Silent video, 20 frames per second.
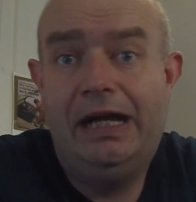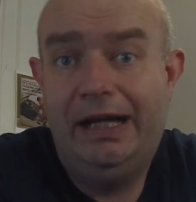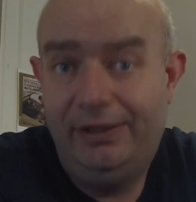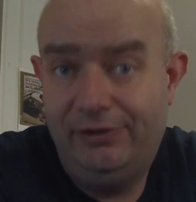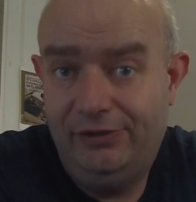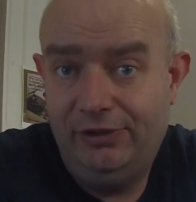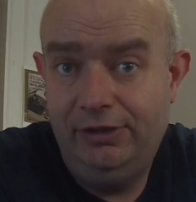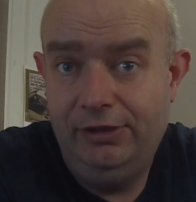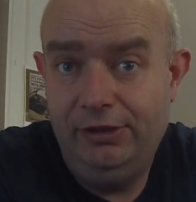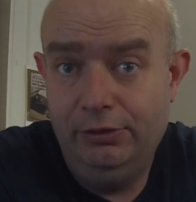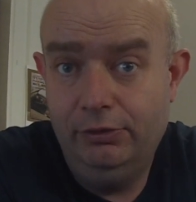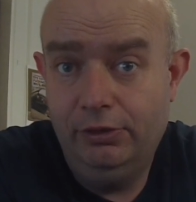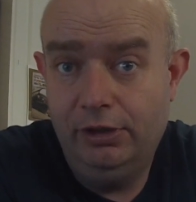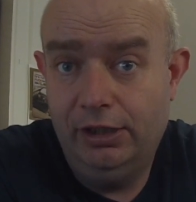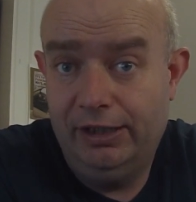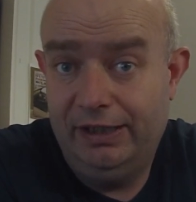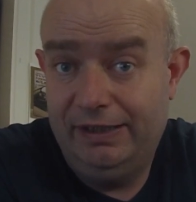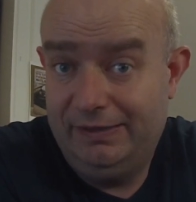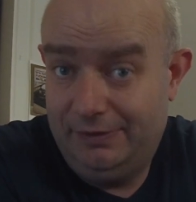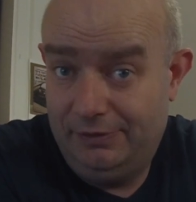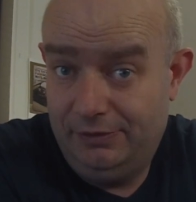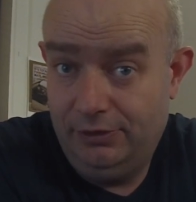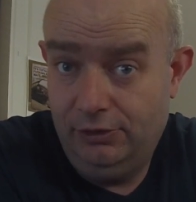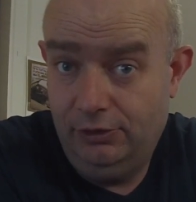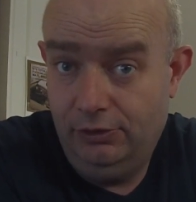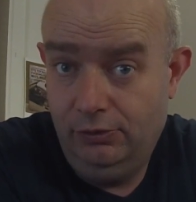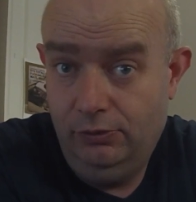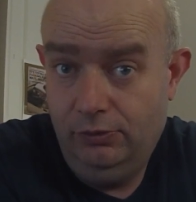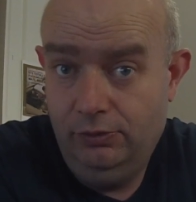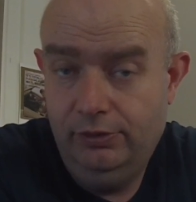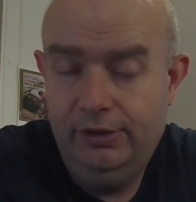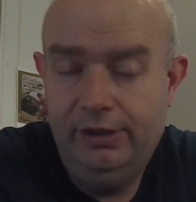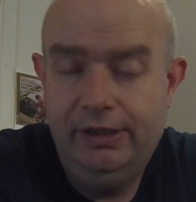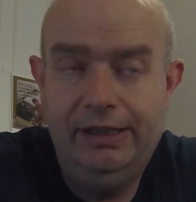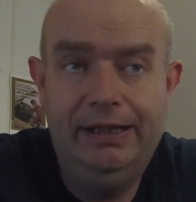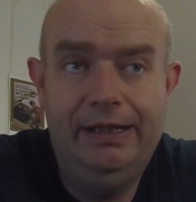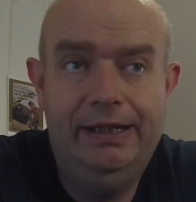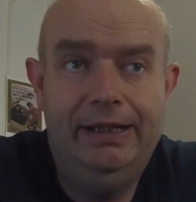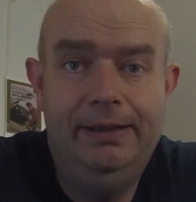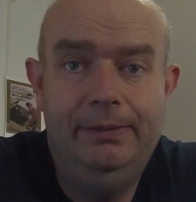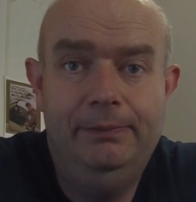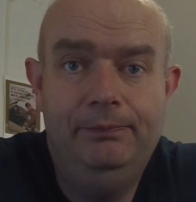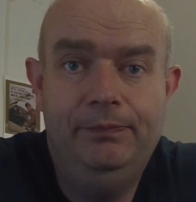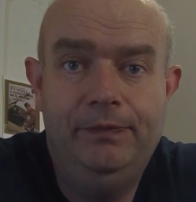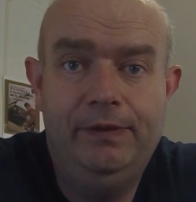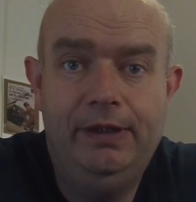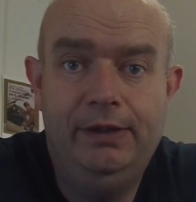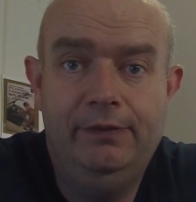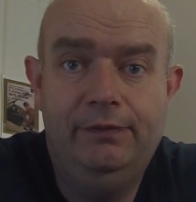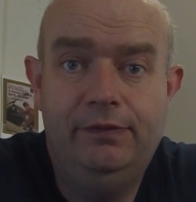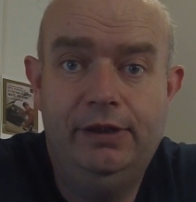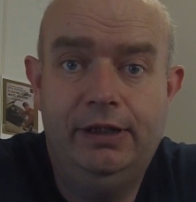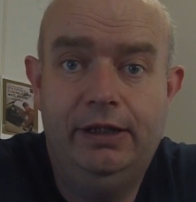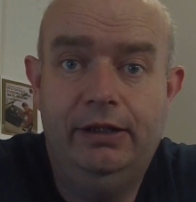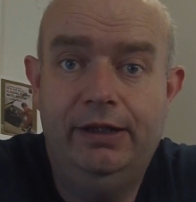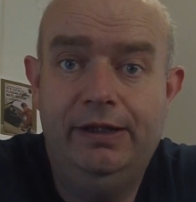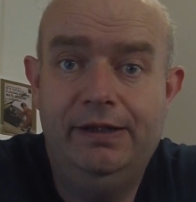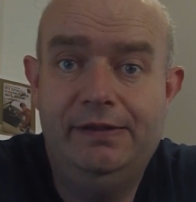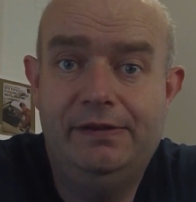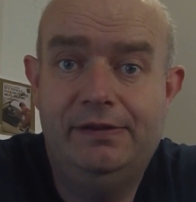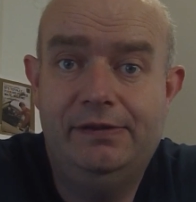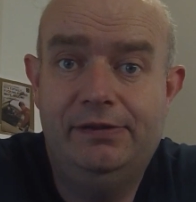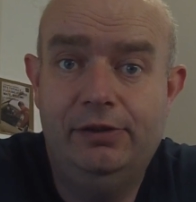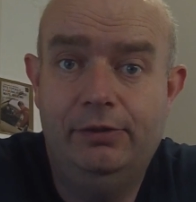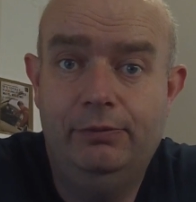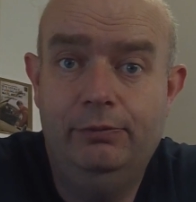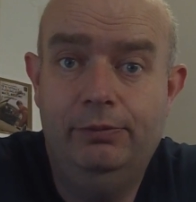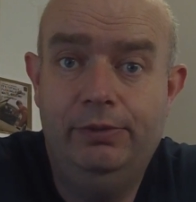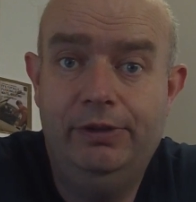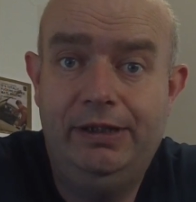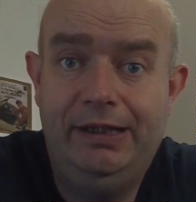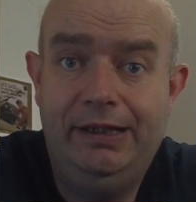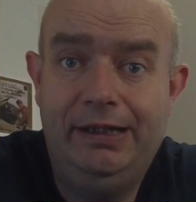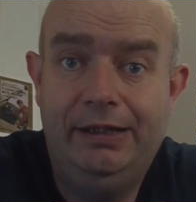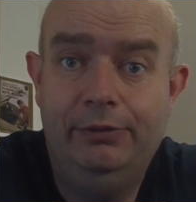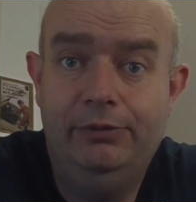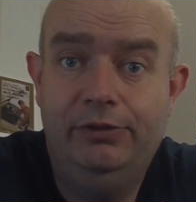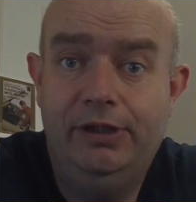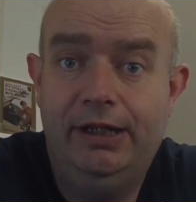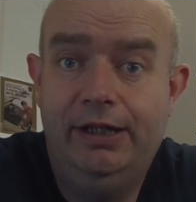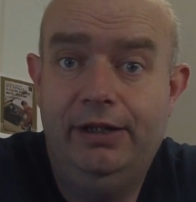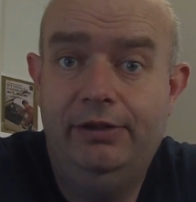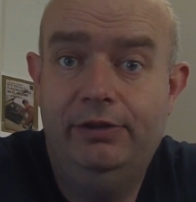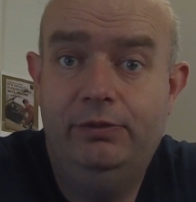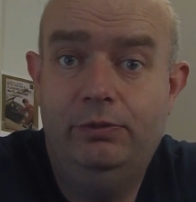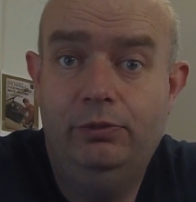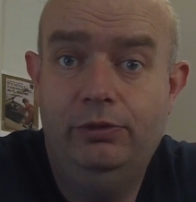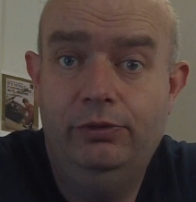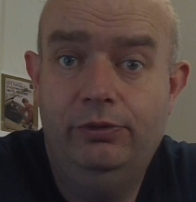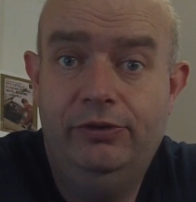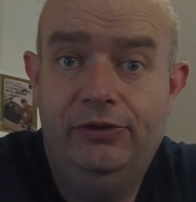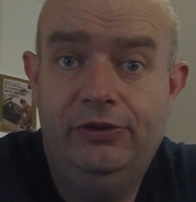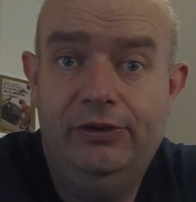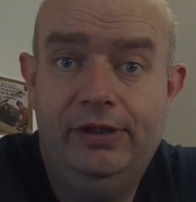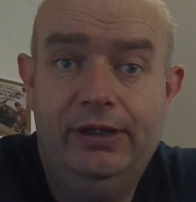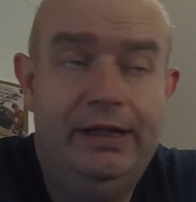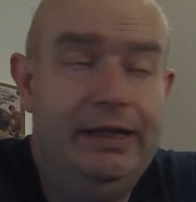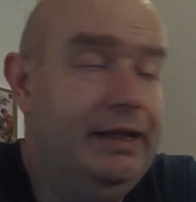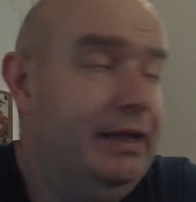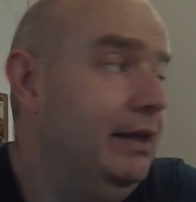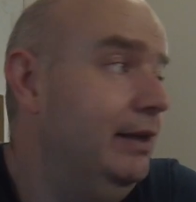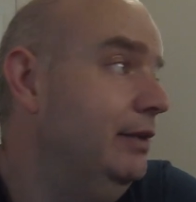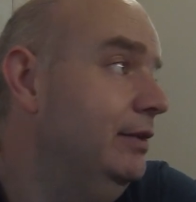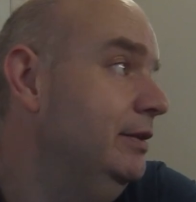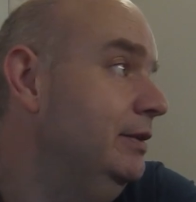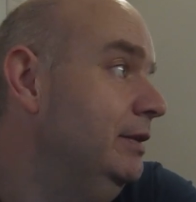Ask you guys too um, if there is somebody out there that would, uh,